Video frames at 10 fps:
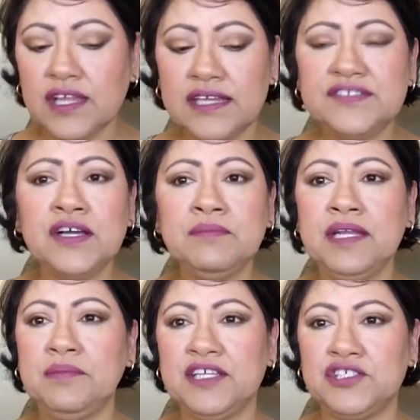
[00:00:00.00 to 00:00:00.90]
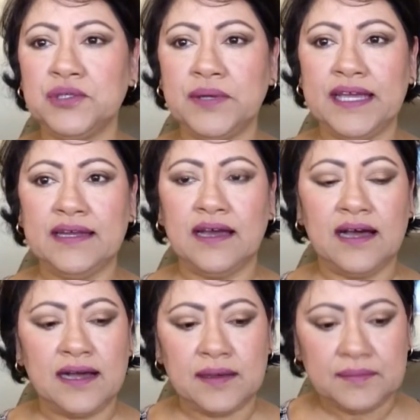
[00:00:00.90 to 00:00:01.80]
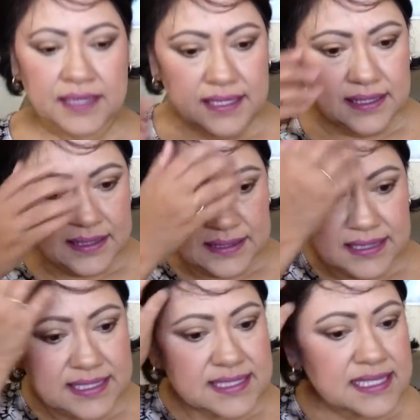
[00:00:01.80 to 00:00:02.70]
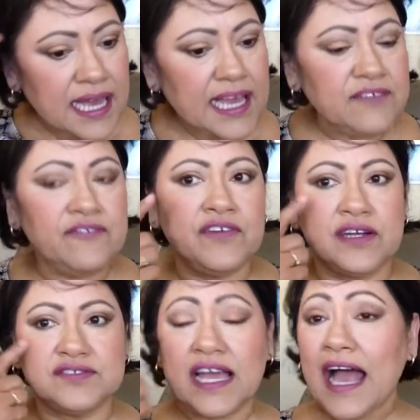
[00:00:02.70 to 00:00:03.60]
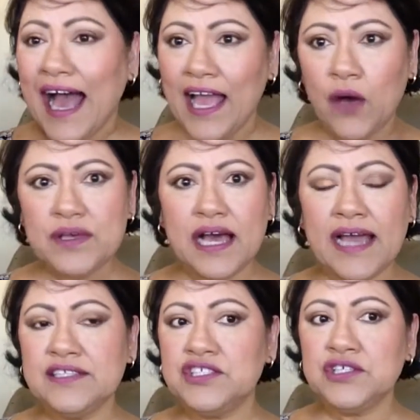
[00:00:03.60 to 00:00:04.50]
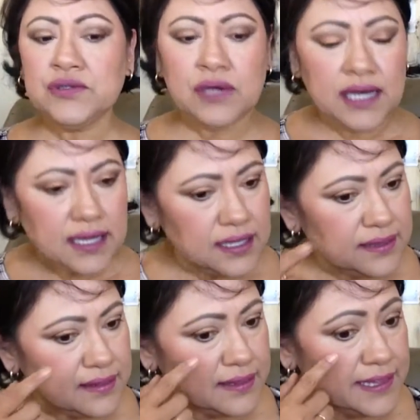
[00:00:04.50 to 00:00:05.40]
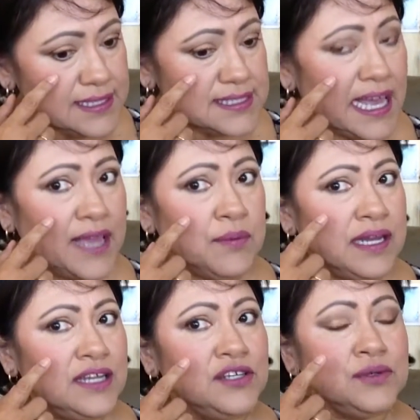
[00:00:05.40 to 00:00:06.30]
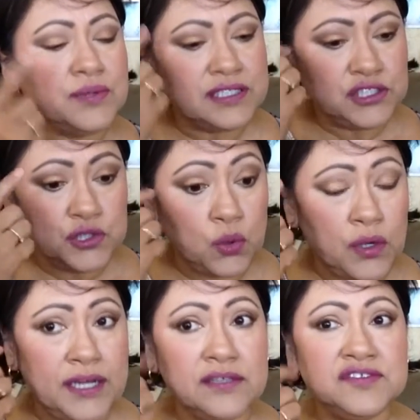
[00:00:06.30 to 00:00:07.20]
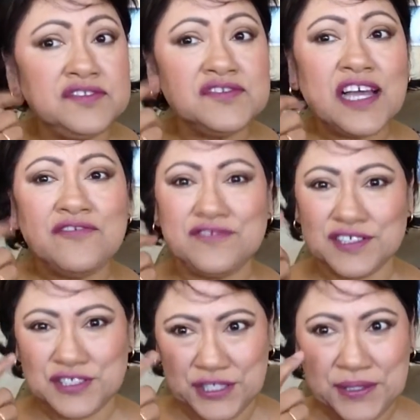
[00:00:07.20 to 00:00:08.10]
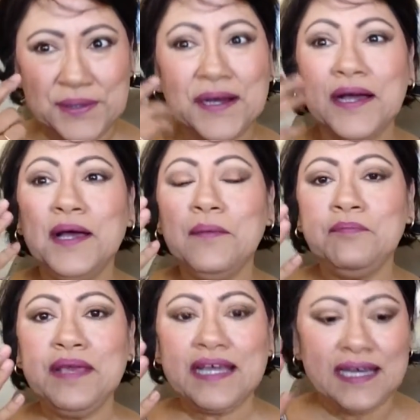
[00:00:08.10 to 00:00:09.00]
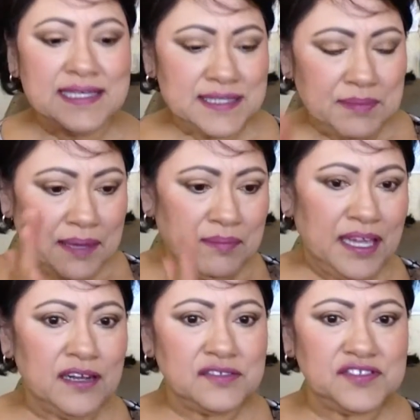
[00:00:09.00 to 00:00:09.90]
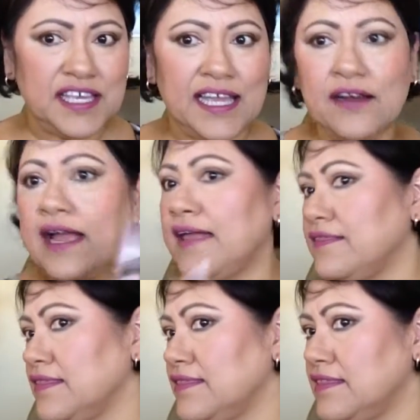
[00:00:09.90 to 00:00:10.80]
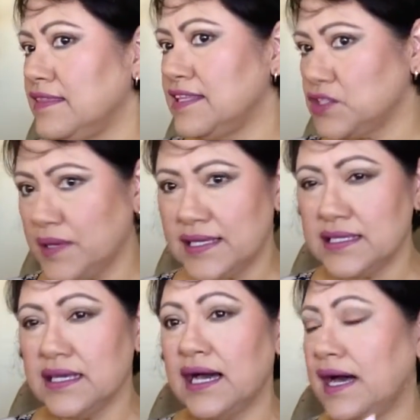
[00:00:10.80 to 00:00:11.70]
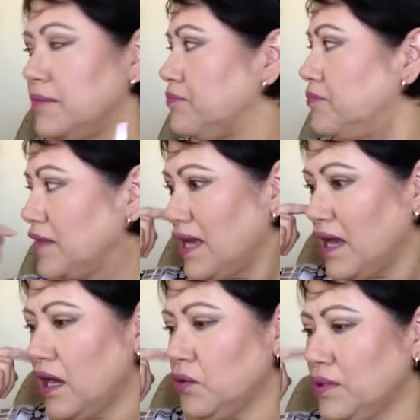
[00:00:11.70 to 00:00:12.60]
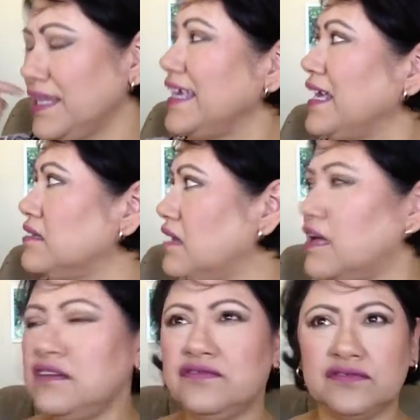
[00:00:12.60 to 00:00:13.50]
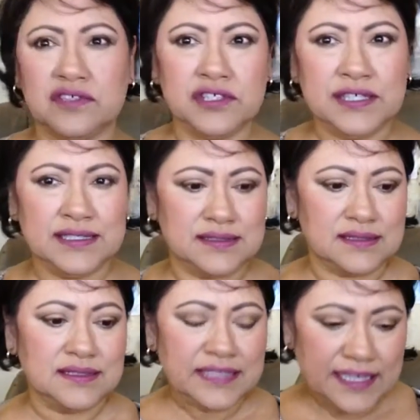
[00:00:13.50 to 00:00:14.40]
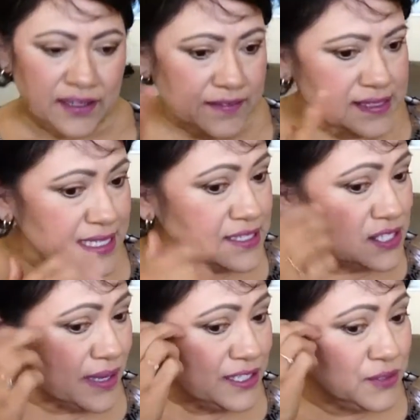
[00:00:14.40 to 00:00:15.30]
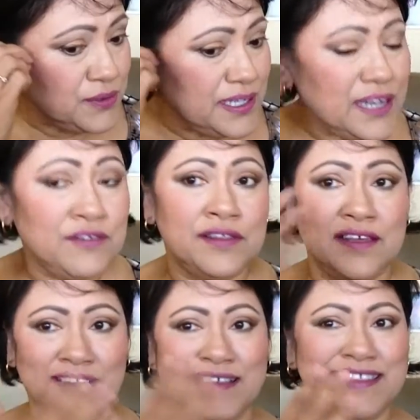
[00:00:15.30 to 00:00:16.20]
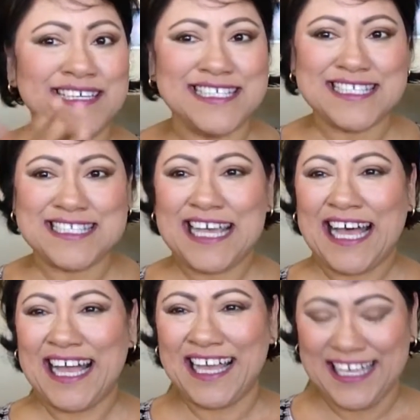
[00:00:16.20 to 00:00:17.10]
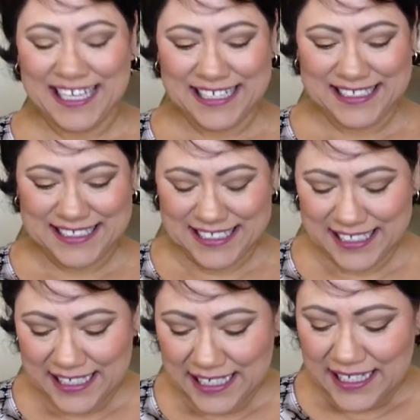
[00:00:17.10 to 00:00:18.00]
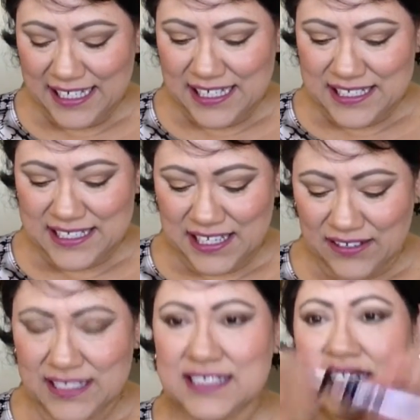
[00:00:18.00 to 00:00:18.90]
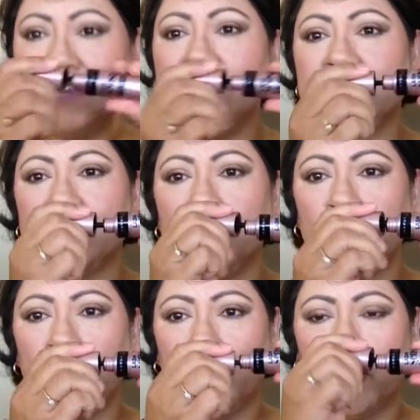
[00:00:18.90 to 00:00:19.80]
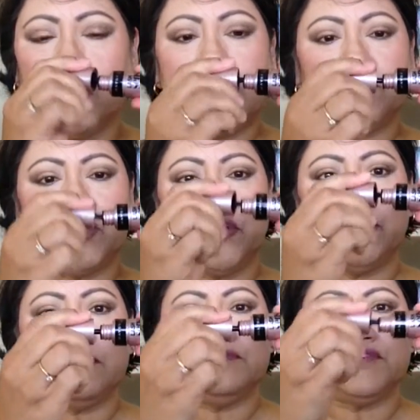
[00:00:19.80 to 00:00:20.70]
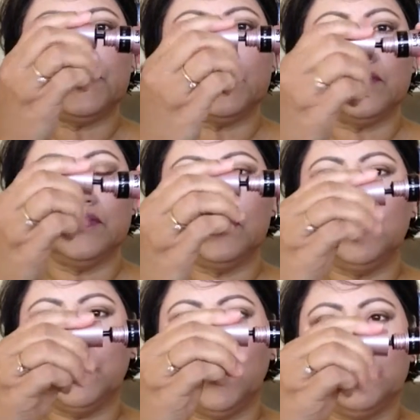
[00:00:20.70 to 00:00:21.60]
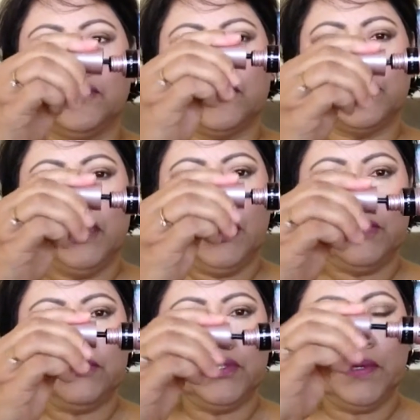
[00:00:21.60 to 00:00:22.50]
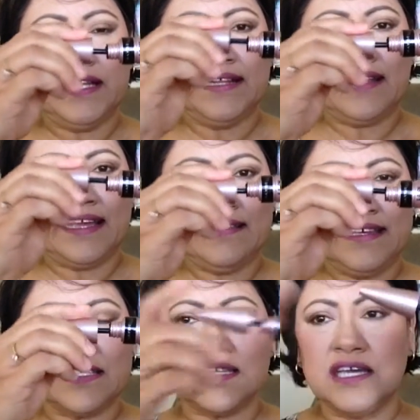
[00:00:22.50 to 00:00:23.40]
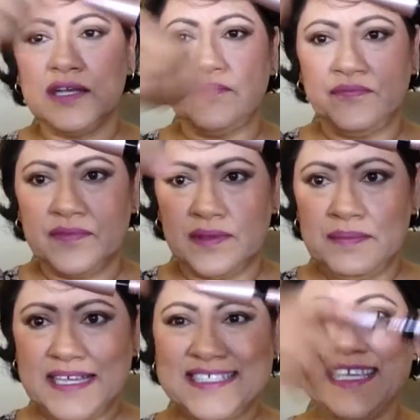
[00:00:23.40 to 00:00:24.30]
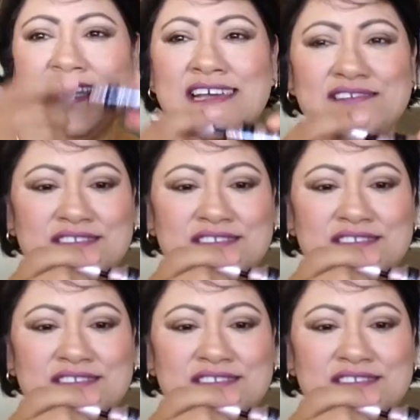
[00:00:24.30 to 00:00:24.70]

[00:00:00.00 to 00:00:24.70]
So I'm going to be doing um, this eye first. I always, I do uh, this eye when I do uh, tutorials and stuff too, because my mirror's here, and this way um, I don't really get a lot of good light on this side, so I do everything on this side. So let's give this a whirl. I'm I'm go you know doing it like this, mixing it.